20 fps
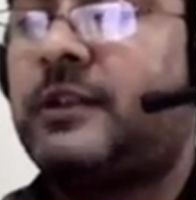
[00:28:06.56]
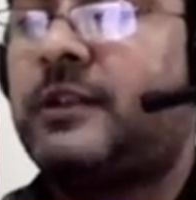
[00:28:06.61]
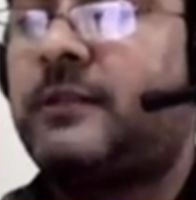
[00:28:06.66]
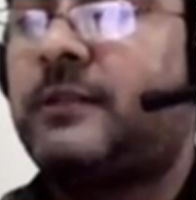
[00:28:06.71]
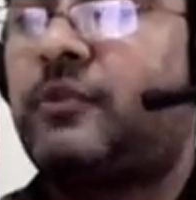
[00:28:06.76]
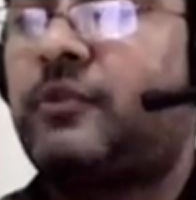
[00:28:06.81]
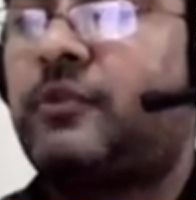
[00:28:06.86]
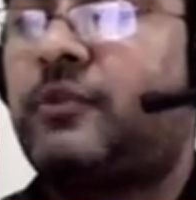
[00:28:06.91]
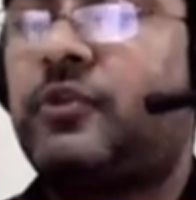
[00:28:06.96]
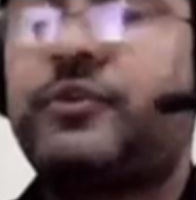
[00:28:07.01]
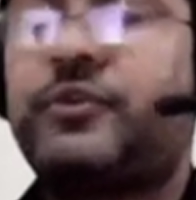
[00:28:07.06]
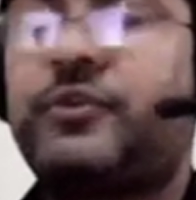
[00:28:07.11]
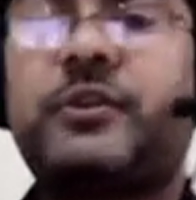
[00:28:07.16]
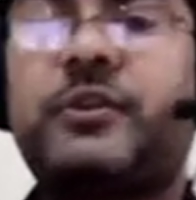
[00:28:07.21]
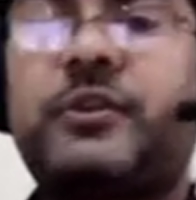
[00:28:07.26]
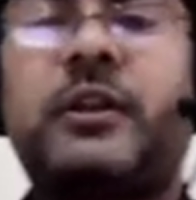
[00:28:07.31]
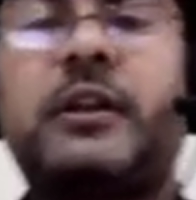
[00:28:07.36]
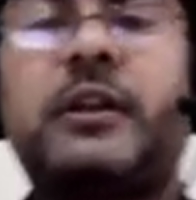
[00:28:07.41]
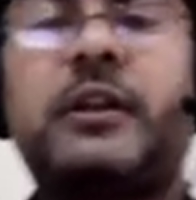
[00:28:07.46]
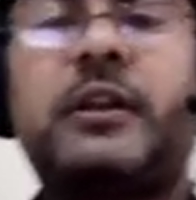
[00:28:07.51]
some
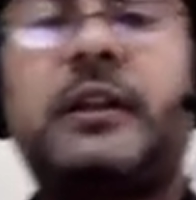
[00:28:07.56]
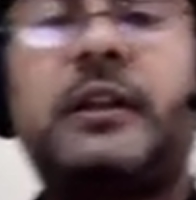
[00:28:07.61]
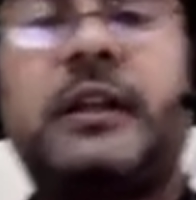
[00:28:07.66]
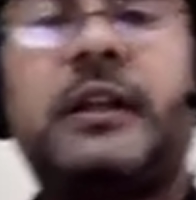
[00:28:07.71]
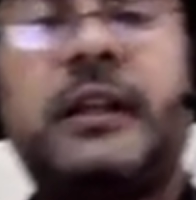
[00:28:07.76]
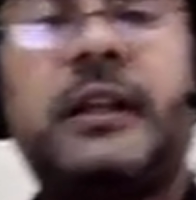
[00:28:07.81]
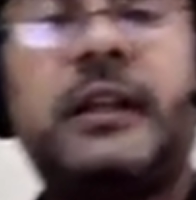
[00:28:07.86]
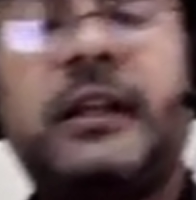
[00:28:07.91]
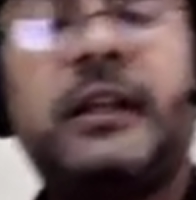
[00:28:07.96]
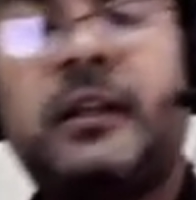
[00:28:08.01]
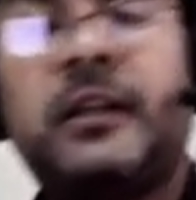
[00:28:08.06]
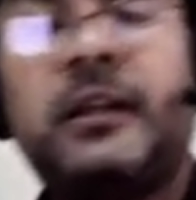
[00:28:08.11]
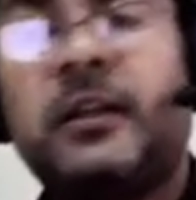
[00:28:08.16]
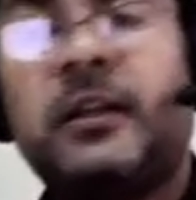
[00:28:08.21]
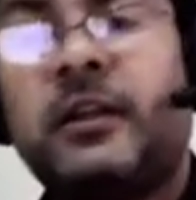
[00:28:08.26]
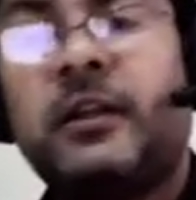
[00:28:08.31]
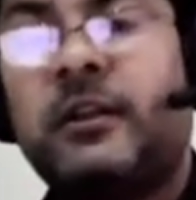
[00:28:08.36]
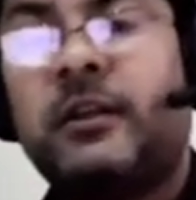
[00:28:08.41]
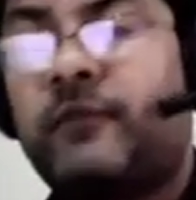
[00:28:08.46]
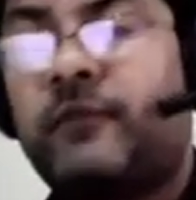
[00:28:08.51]
constant k.
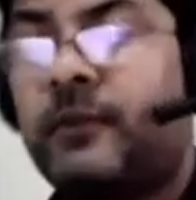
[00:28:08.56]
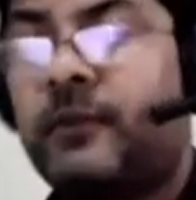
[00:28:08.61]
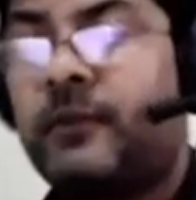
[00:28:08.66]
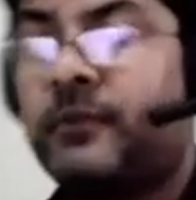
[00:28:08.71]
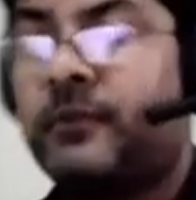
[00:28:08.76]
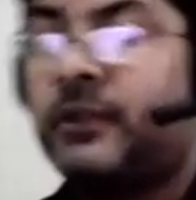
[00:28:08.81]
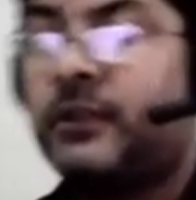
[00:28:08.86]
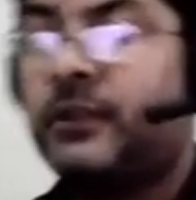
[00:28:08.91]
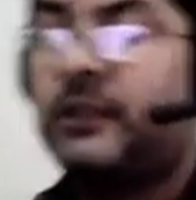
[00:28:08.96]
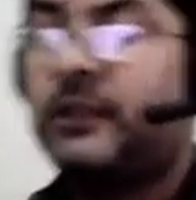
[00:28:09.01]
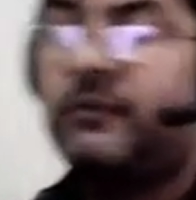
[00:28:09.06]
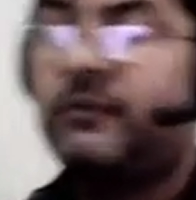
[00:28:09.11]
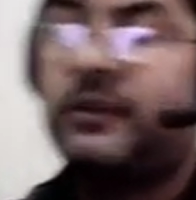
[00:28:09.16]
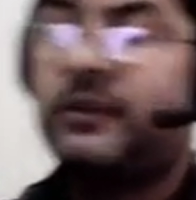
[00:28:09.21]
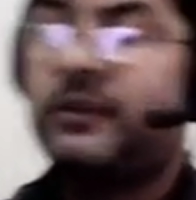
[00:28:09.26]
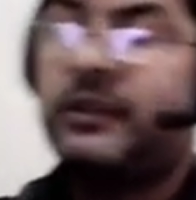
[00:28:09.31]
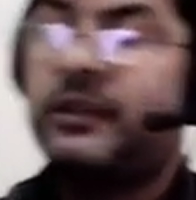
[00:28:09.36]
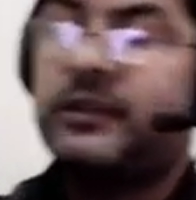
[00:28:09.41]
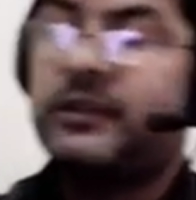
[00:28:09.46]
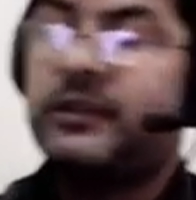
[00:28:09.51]
From the
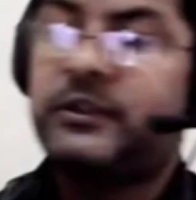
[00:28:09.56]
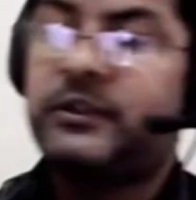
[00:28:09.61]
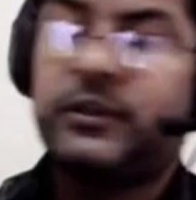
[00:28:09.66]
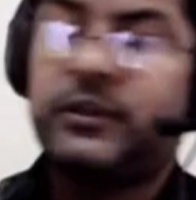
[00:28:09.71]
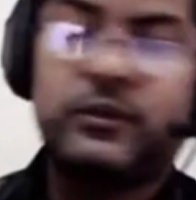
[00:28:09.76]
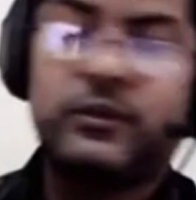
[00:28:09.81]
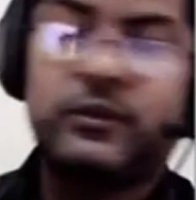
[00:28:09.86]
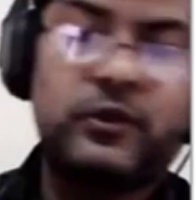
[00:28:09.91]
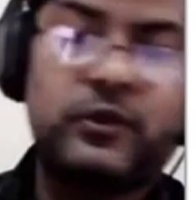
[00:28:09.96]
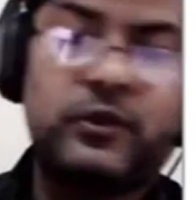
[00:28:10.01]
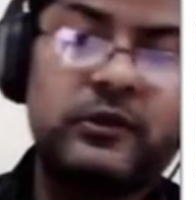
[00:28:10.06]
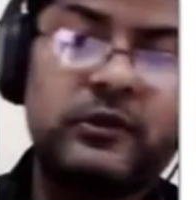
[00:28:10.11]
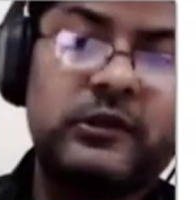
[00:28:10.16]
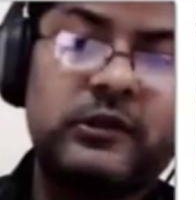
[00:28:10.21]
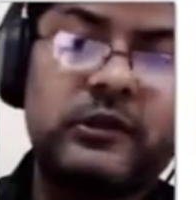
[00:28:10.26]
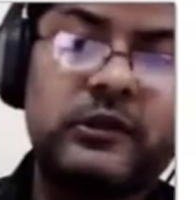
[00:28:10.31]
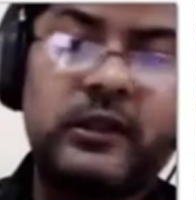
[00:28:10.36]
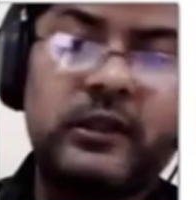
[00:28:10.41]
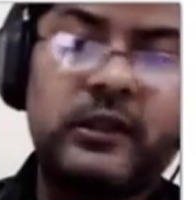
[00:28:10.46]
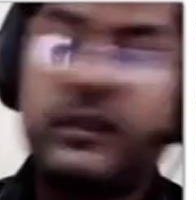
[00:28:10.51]
given ratios, all
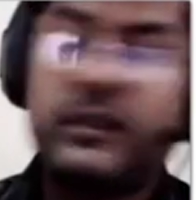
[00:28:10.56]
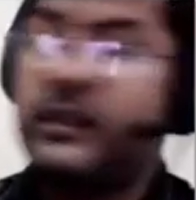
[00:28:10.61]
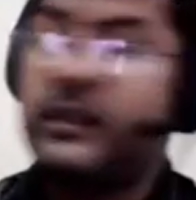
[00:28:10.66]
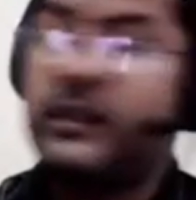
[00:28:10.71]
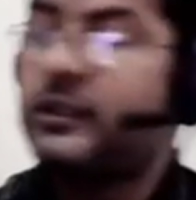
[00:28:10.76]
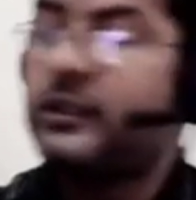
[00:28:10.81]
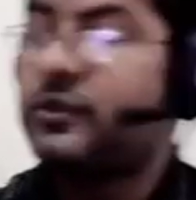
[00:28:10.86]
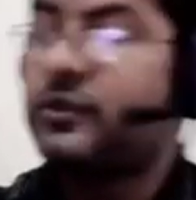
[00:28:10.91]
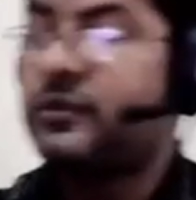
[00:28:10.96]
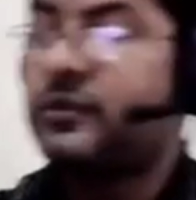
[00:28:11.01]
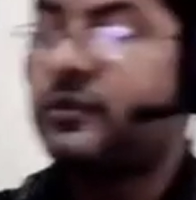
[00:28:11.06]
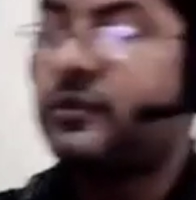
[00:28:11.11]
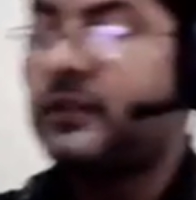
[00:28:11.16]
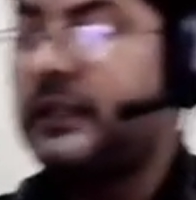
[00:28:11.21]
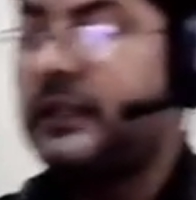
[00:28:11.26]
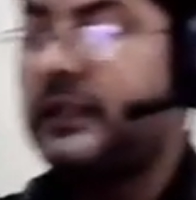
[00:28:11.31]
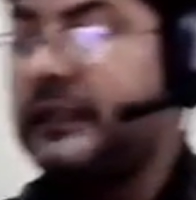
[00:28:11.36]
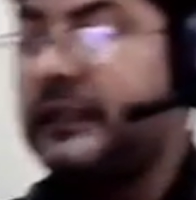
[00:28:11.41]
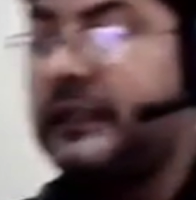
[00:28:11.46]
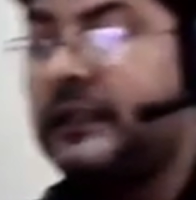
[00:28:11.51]
the 3 ratios
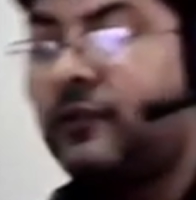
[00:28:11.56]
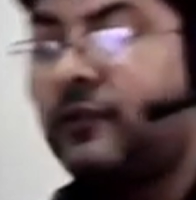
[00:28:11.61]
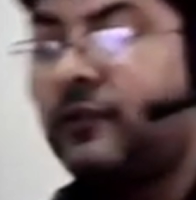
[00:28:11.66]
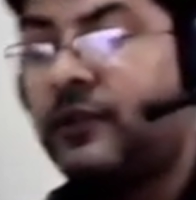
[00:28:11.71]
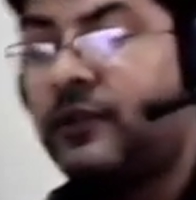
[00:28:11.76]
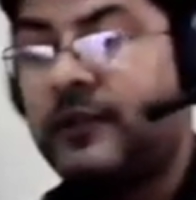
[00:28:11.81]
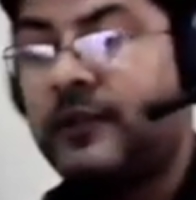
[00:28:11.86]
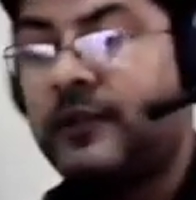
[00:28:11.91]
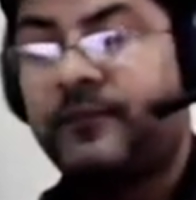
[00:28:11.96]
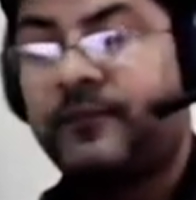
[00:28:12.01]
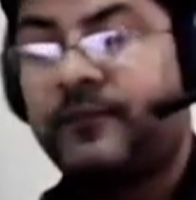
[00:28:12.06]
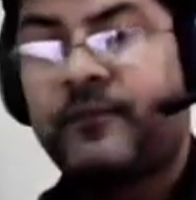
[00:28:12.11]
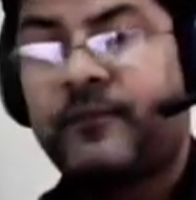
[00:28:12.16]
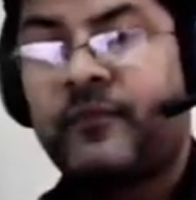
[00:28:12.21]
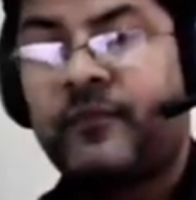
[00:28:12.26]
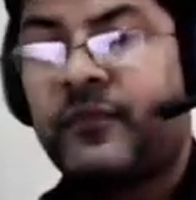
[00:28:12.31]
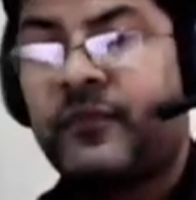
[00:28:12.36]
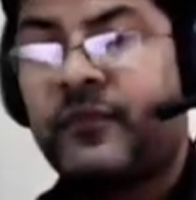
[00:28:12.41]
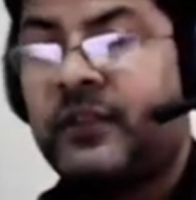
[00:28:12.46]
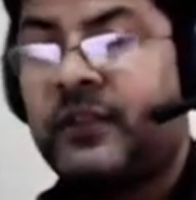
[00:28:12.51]
are equal
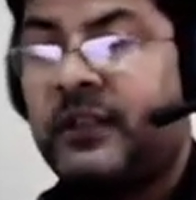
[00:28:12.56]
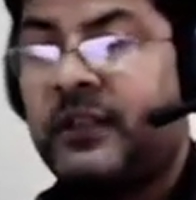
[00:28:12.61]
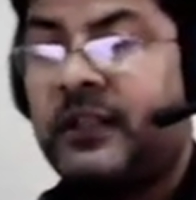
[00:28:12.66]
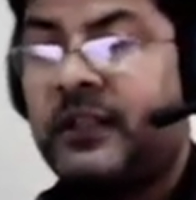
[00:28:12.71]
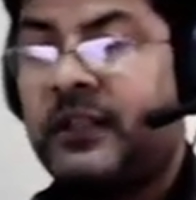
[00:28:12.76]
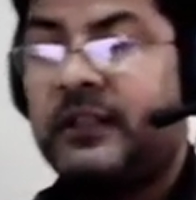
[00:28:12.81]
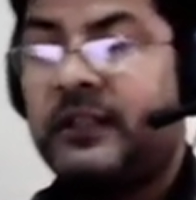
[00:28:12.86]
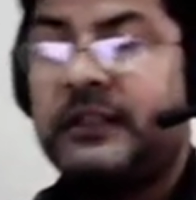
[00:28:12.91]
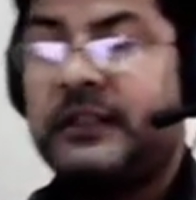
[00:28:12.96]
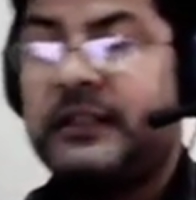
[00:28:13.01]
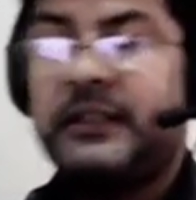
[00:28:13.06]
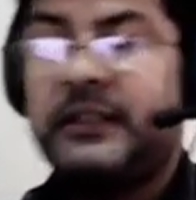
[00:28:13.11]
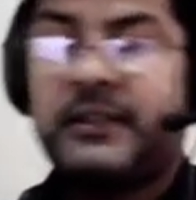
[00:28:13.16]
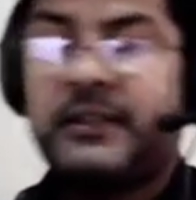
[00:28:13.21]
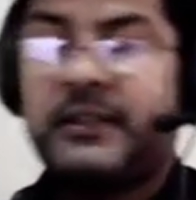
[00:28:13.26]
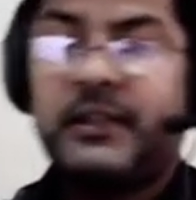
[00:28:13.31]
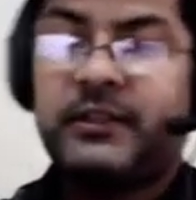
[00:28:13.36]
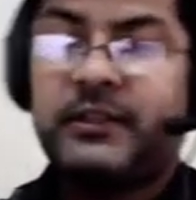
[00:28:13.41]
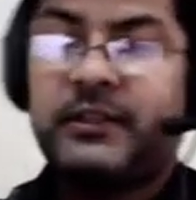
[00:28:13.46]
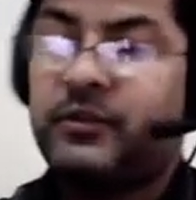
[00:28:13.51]
and each
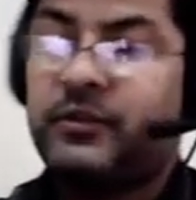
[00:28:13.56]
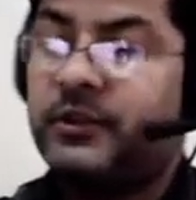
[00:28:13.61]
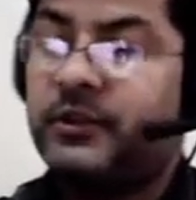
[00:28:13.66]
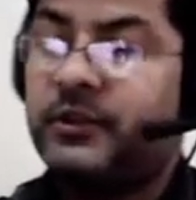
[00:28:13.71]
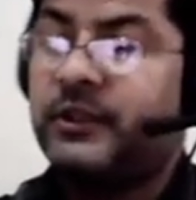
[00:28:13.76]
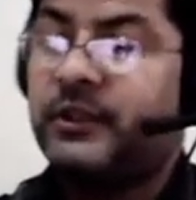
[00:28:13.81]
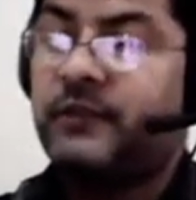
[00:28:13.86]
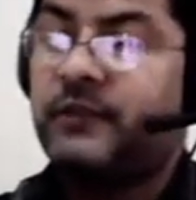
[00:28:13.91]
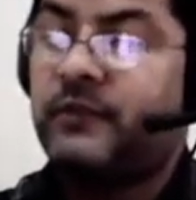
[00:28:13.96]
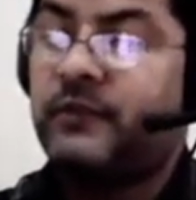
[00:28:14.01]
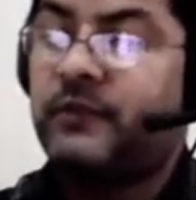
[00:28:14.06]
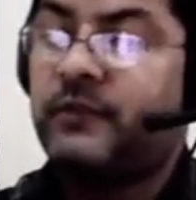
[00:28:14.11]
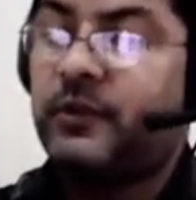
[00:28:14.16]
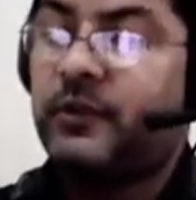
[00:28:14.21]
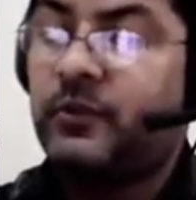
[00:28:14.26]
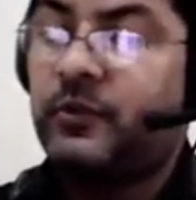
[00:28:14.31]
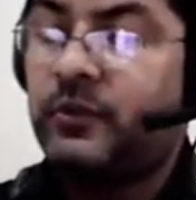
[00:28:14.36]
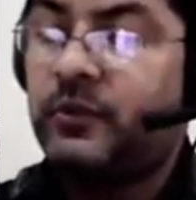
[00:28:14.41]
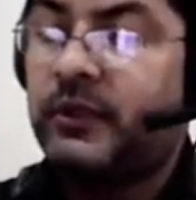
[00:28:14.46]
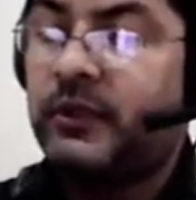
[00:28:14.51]
ratio is equal
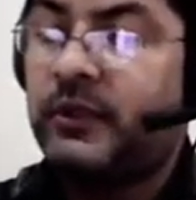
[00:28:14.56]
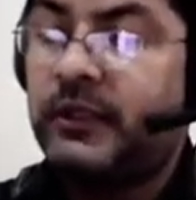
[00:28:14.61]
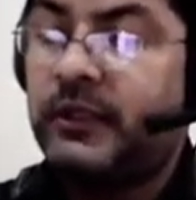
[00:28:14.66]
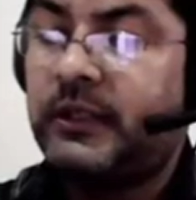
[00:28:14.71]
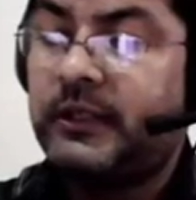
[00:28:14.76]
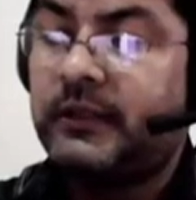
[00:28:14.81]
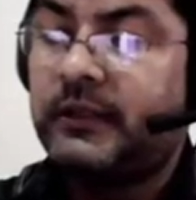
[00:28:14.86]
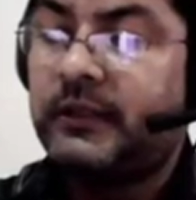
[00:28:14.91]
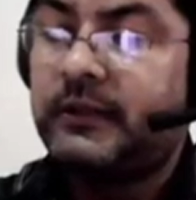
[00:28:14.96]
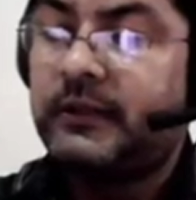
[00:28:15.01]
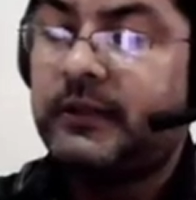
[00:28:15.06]
to k.